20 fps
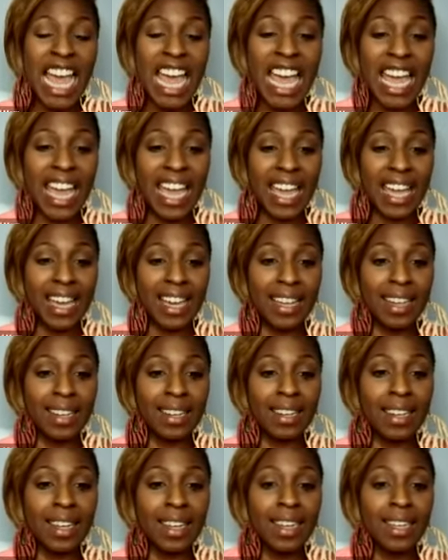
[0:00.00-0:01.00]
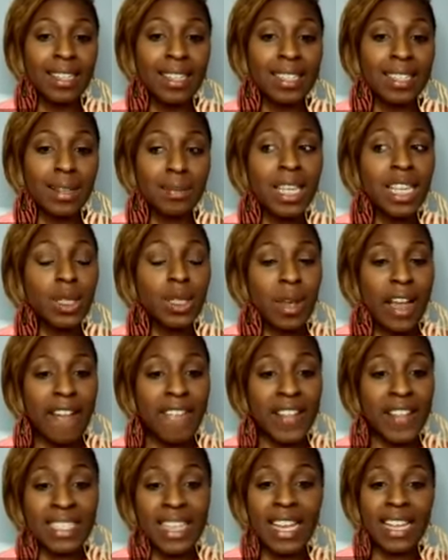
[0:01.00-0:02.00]
And sometimes we
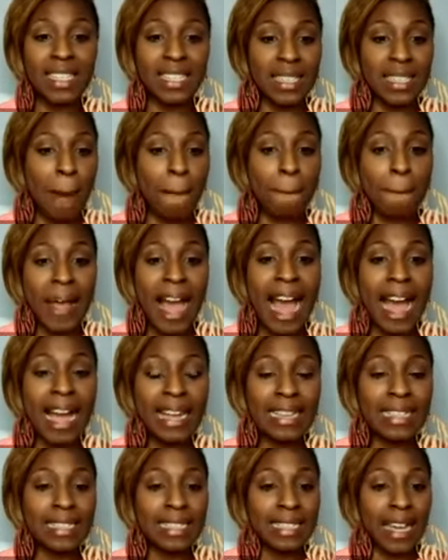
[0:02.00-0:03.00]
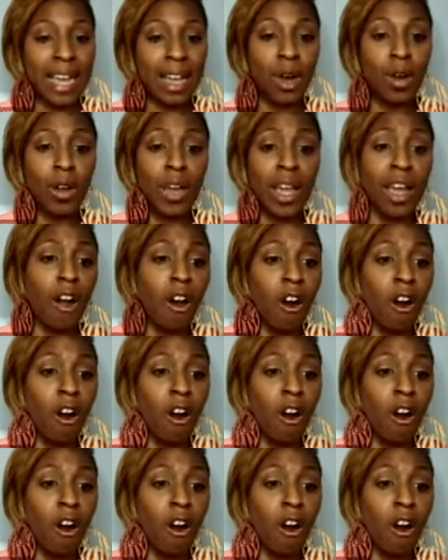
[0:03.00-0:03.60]
have to take a step back and say, okay,